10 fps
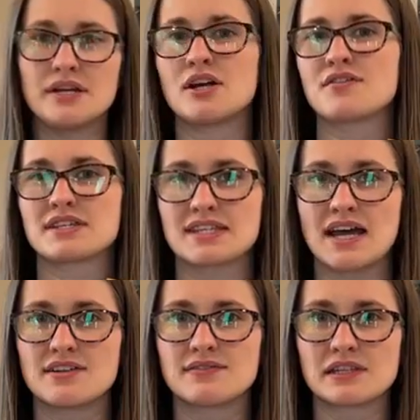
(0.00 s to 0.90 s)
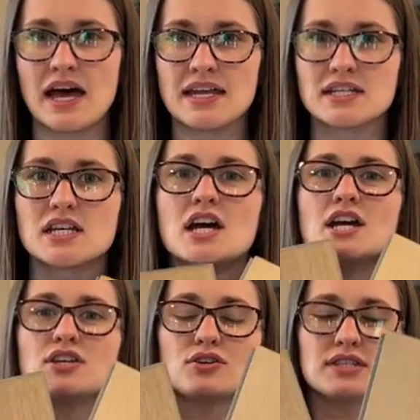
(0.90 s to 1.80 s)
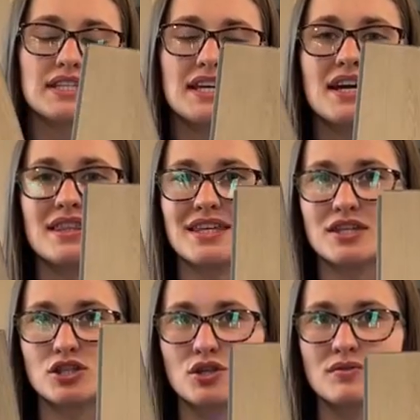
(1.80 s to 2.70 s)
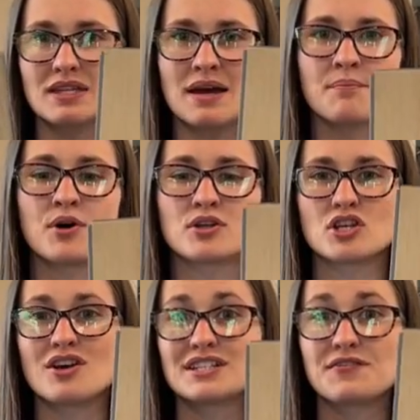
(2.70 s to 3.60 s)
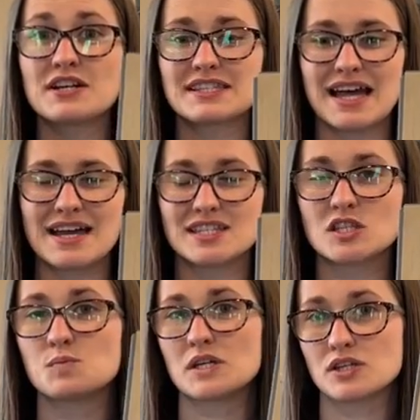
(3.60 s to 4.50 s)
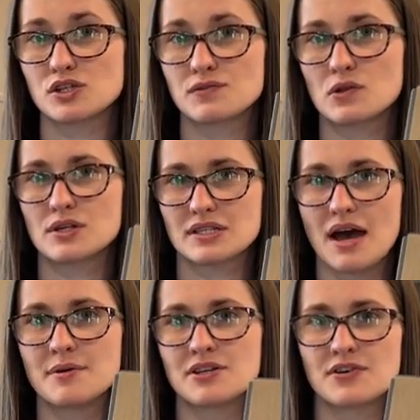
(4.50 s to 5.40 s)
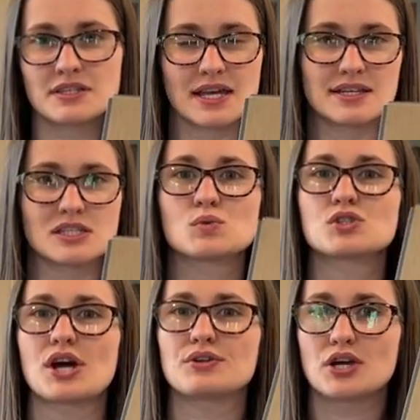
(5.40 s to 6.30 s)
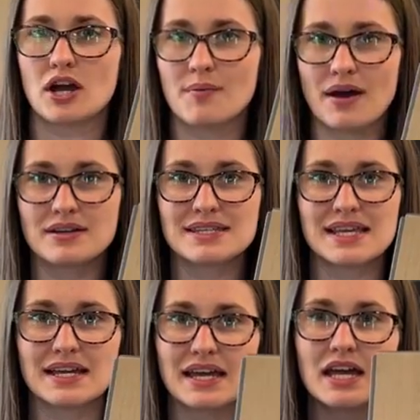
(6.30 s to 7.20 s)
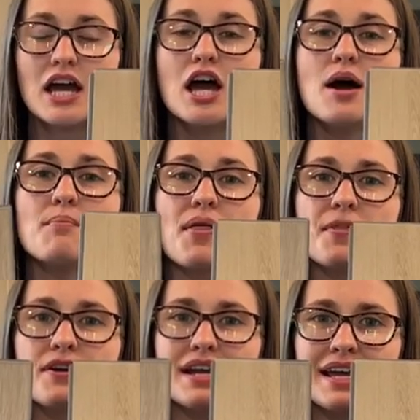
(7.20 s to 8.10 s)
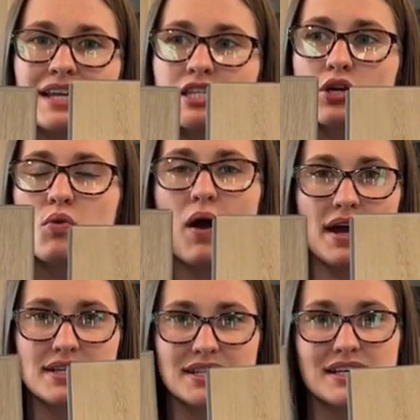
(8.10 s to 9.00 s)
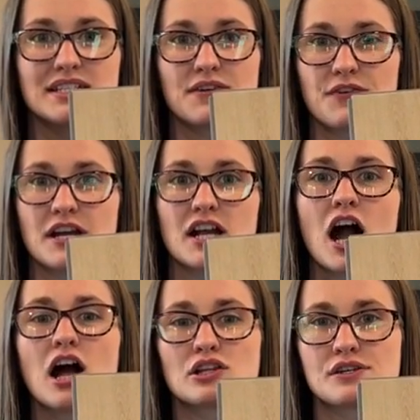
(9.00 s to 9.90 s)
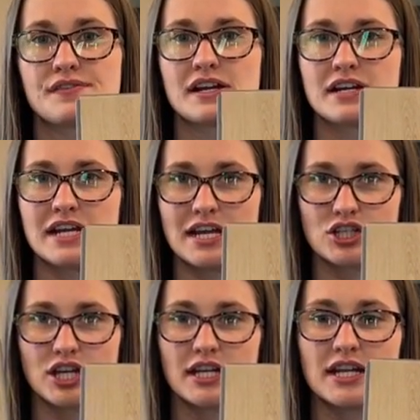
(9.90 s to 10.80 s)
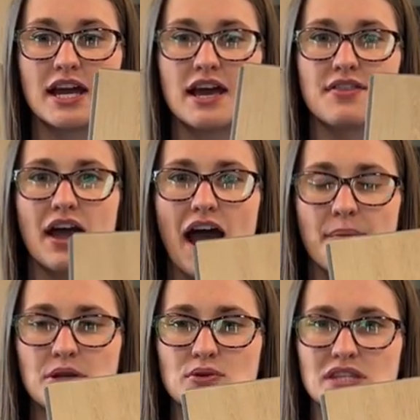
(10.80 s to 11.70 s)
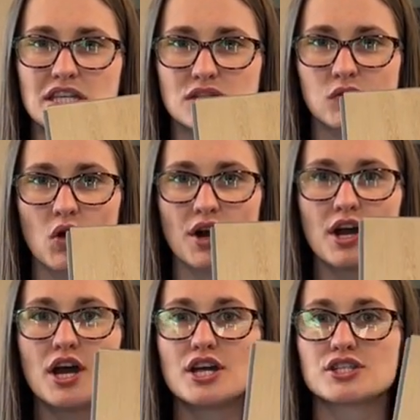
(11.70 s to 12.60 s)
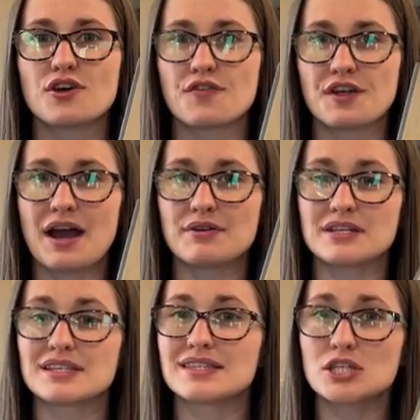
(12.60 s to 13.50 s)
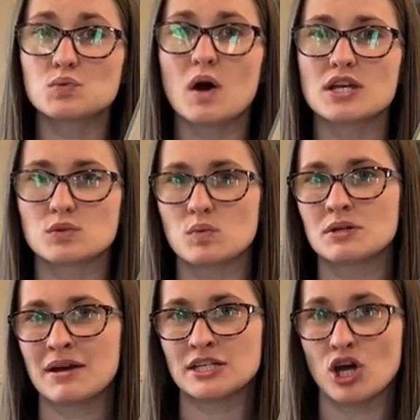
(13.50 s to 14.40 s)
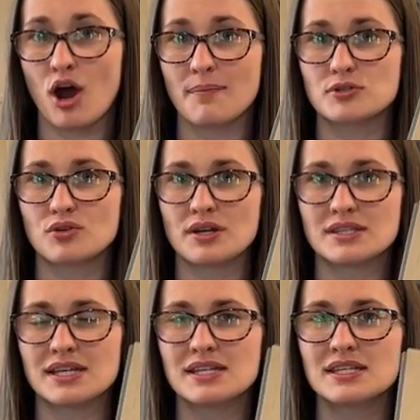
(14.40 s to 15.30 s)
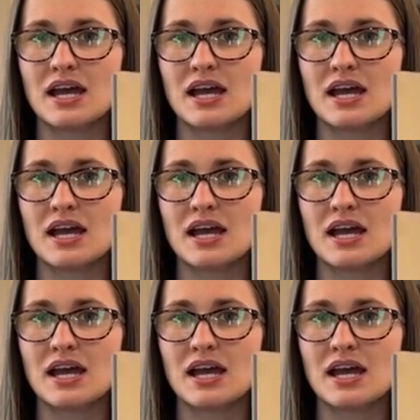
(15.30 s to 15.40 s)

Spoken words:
on the side of light. You'll see these two samples are different sizes because their floors come in different sizes, which I'll talk about in a second, but there is quite a different color variation that happened with this floor. So for that reason, this was one of my top choices,